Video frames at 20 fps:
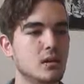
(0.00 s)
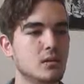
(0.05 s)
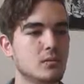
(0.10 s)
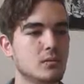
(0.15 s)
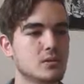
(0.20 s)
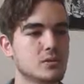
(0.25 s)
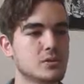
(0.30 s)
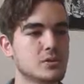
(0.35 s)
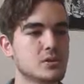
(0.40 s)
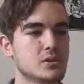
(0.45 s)
we're
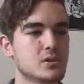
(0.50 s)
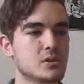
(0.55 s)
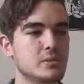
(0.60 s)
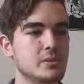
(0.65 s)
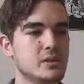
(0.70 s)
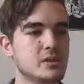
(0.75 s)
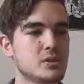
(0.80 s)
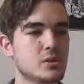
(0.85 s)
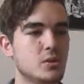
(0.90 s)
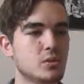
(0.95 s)
just going to
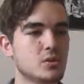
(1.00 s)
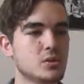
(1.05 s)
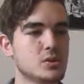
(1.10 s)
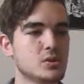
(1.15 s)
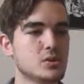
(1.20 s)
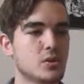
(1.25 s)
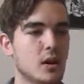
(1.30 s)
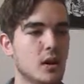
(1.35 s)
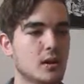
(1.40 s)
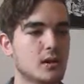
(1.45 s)
be towing a
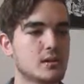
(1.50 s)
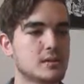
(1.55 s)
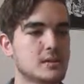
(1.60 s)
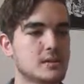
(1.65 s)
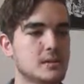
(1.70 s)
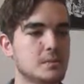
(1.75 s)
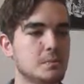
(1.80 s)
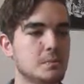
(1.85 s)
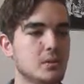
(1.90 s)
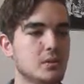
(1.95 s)
truck.
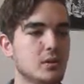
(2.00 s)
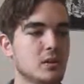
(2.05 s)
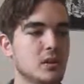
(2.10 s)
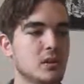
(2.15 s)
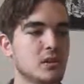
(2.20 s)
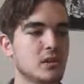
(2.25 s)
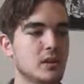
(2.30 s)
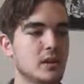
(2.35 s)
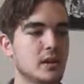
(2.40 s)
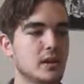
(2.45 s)
Simple and
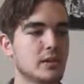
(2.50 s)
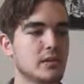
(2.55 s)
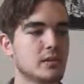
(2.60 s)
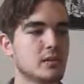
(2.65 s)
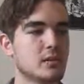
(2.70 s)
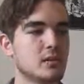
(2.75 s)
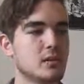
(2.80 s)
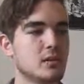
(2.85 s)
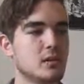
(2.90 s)
clean.